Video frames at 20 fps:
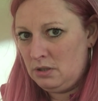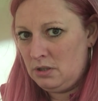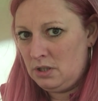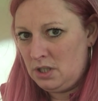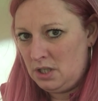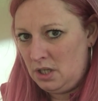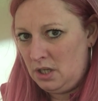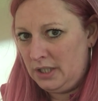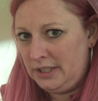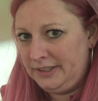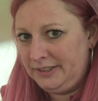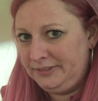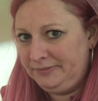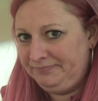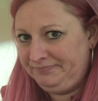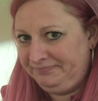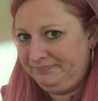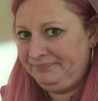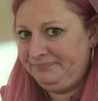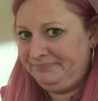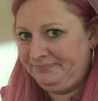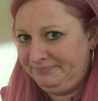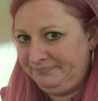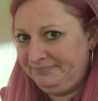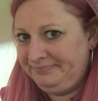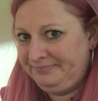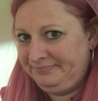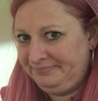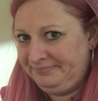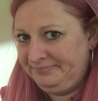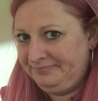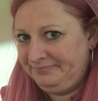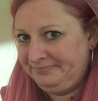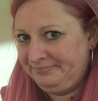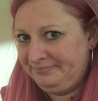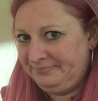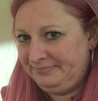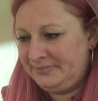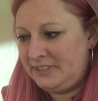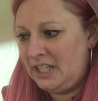tonight,
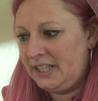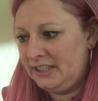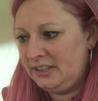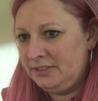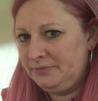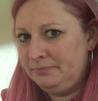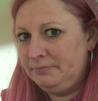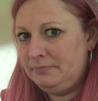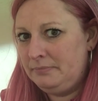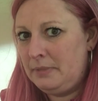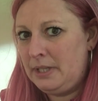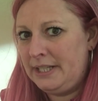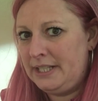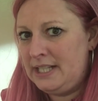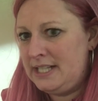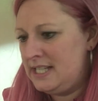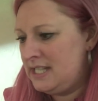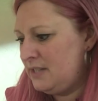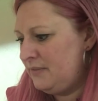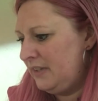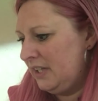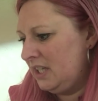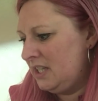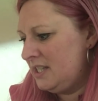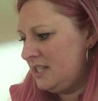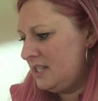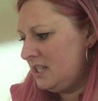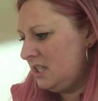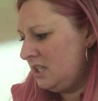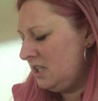like minus figures.